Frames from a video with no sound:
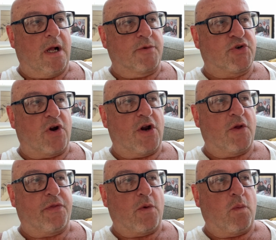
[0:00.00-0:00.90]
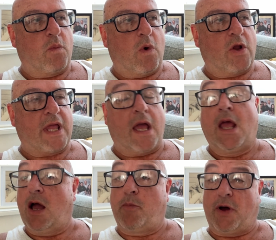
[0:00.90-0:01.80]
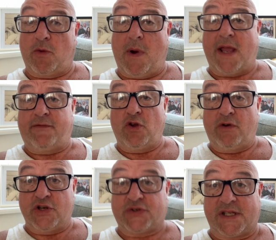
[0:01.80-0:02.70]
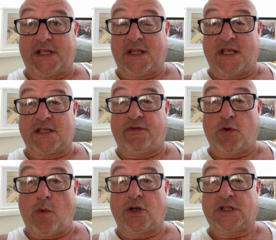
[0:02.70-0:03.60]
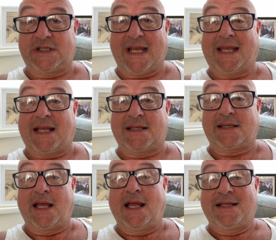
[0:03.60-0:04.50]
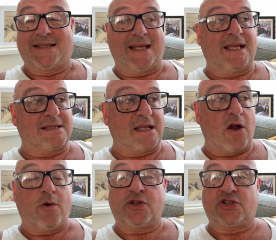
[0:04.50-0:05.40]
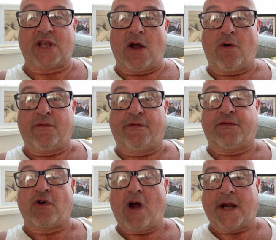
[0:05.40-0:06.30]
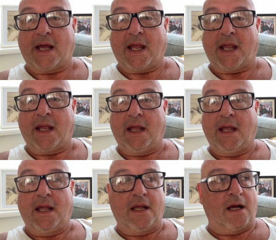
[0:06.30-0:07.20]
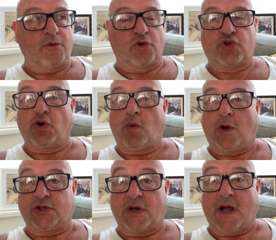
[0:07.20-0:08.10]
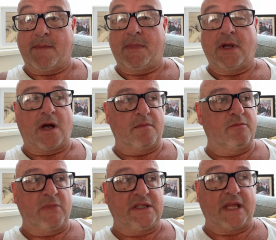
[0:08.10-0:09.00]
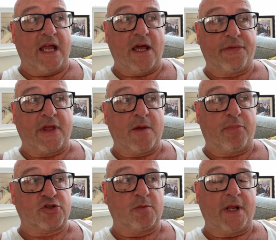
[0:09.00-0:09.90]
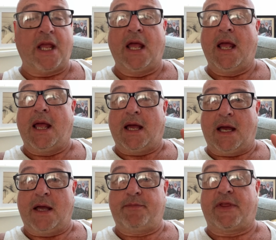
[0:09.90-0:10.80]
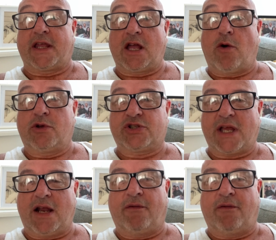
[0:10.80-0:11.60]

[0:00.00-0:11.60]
trying to work out. Oh, by the way, if you're interested in this, if you want tickets, tickets go on sale on Friday. I'm not sure what time, midday, I think, possibly. But they go on sale on